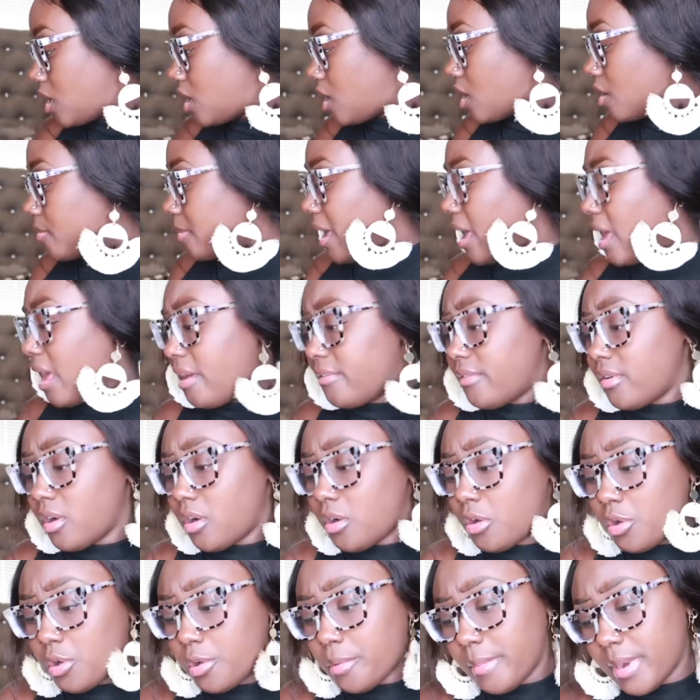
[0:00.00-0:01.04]
I have a
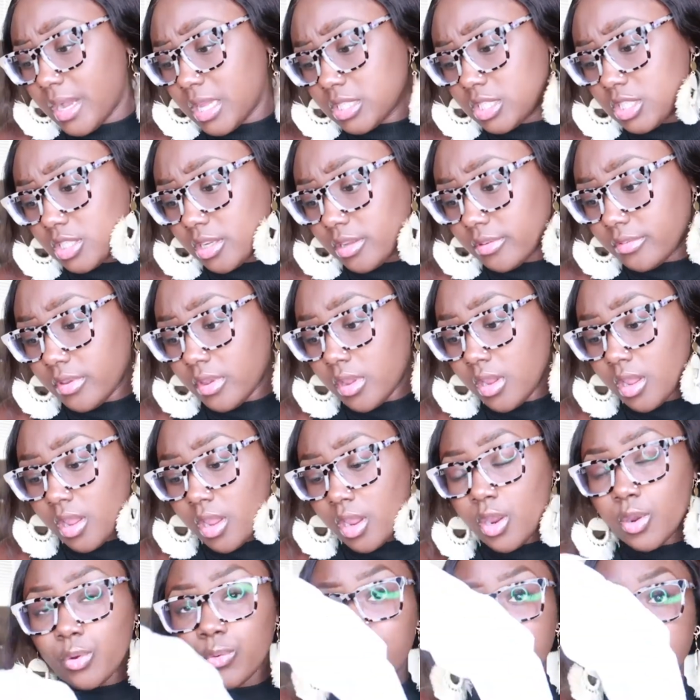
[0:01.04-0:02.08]
whole bunch
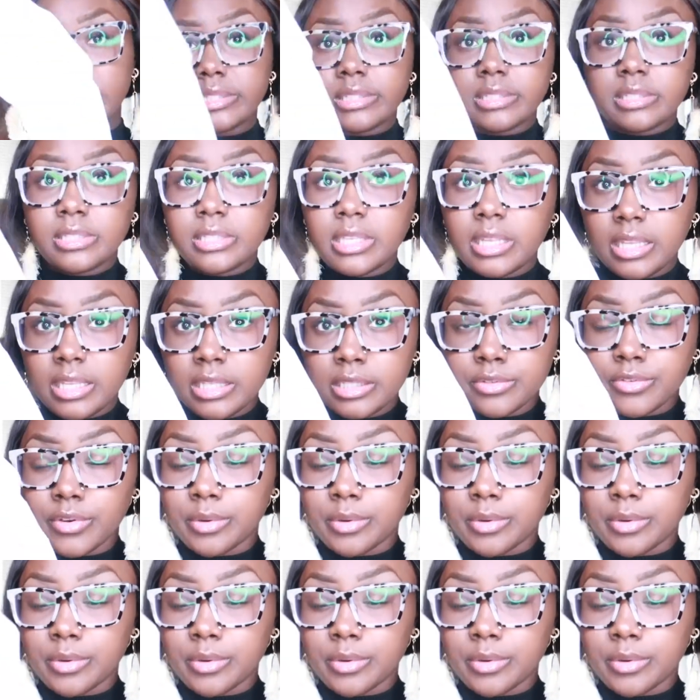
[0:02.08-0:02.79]
of receipts